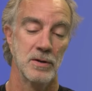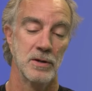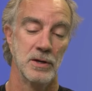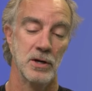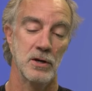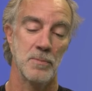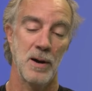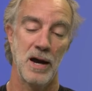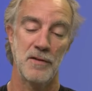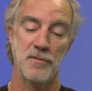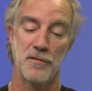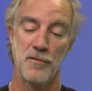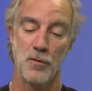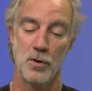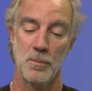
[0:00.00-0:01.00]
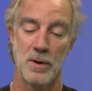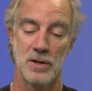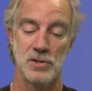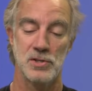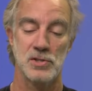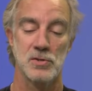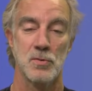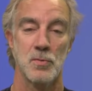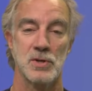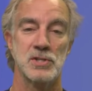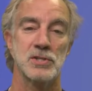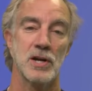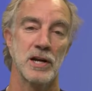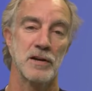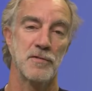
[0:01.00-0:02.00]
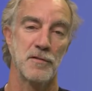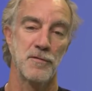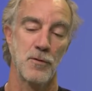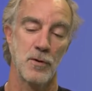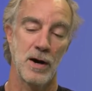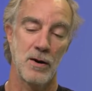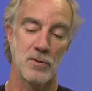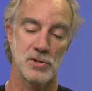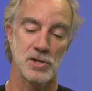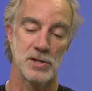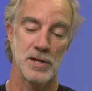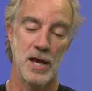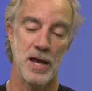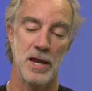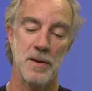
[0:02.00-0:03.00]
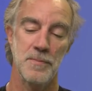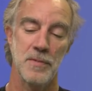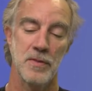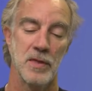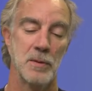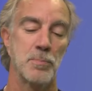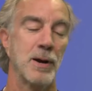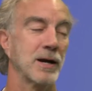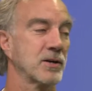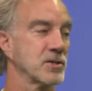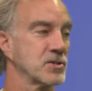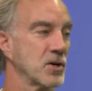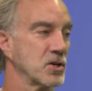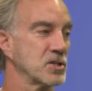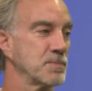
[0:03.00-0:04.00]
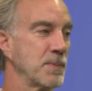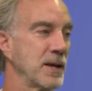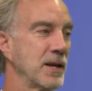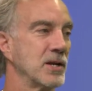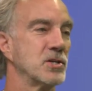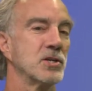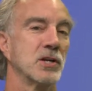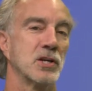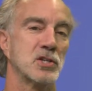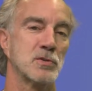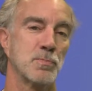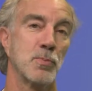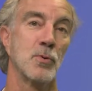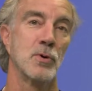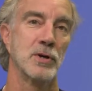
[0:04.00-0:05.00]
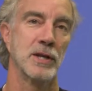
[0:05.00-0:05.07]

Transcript: nearby for four months. We studied for four hours a day, then practiced our Spanish and explored